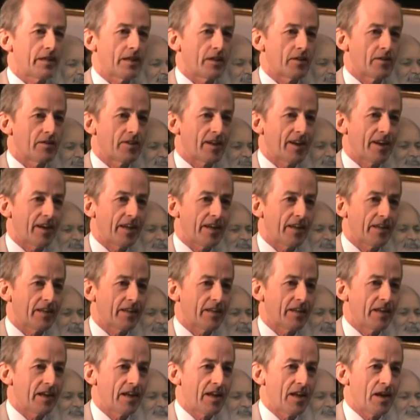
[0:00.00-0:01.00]
in our diet,
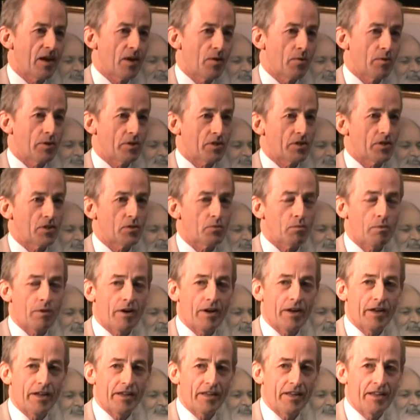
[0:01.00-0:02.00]
which is
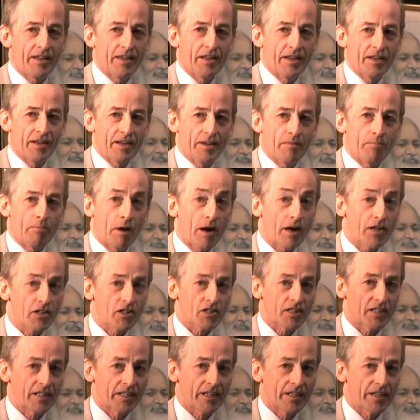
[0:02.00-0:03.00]
why,
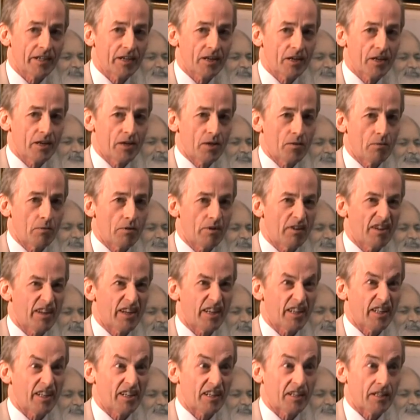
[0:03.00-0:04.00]
partially, we're
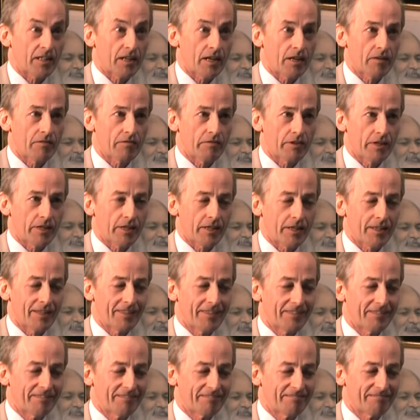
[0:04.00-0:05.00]
addicted to coffee.
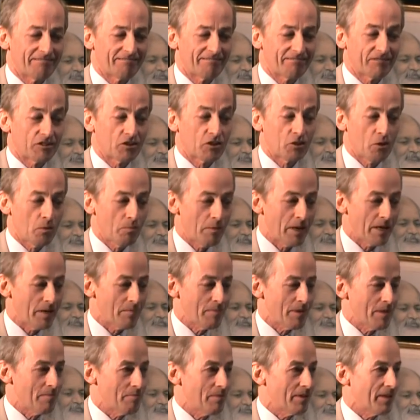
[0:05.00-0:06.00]
So many
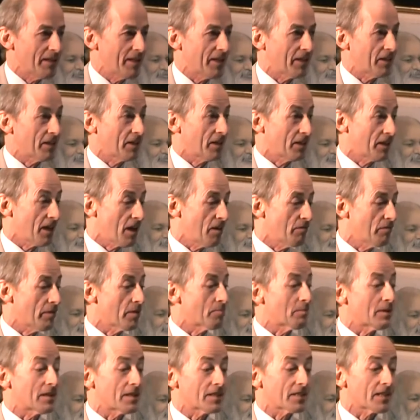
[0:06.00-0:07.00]
people addicted to
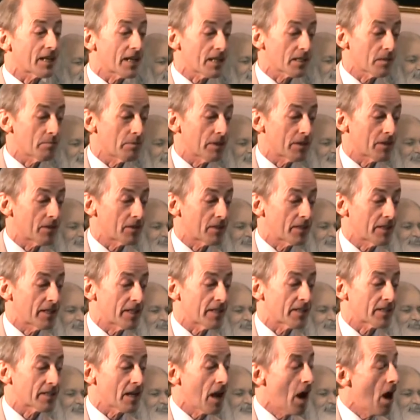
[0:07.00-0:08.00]
coffee, because it has a bitter
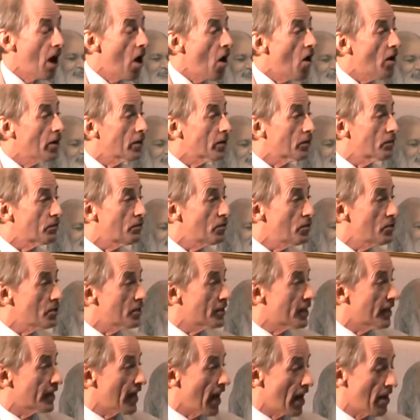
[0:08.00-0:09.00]
taste. Other
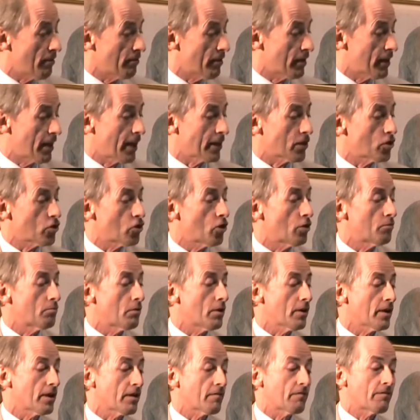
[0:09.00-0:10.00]
foods that have it, like
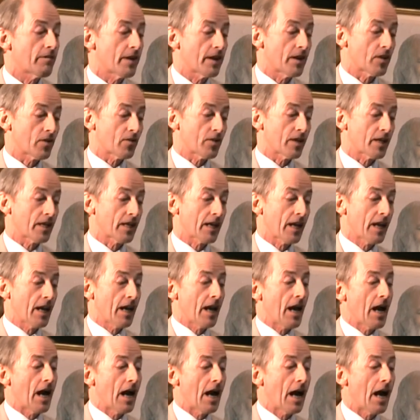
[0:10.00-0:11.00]
turmeric, fenugreek,
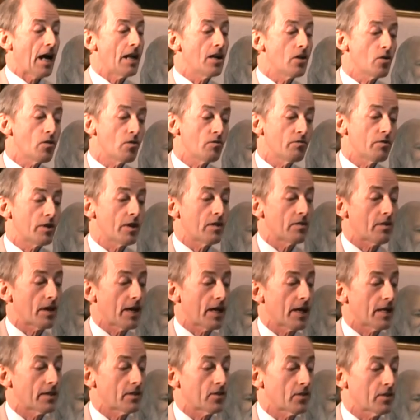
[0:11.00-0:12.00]
aloe vera
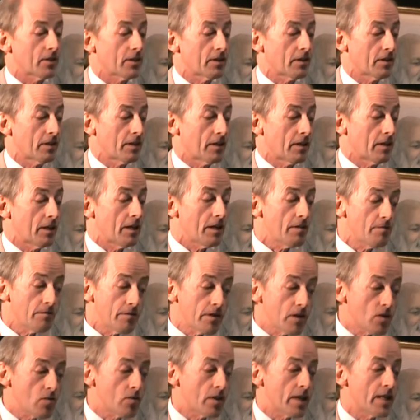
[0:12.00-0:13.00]
has it.
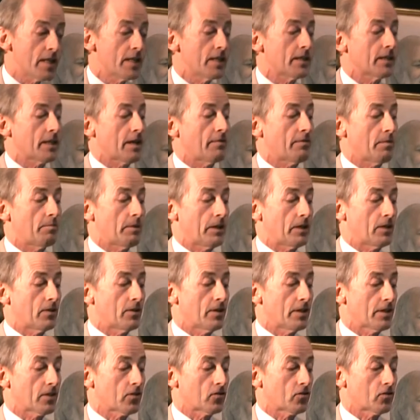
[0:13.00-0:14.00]
Leafy greens have a
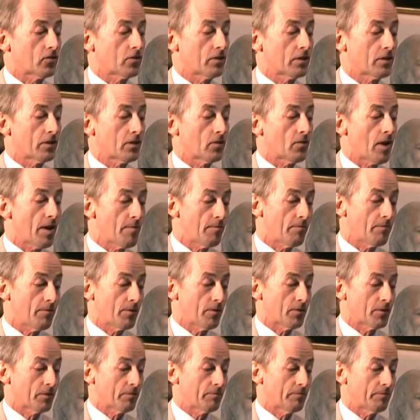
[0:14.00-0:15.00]
bitterness,
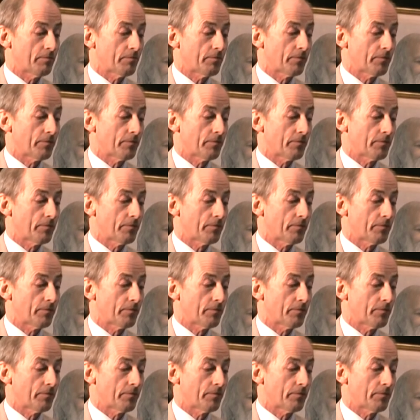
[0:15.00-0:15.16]
grapefruit.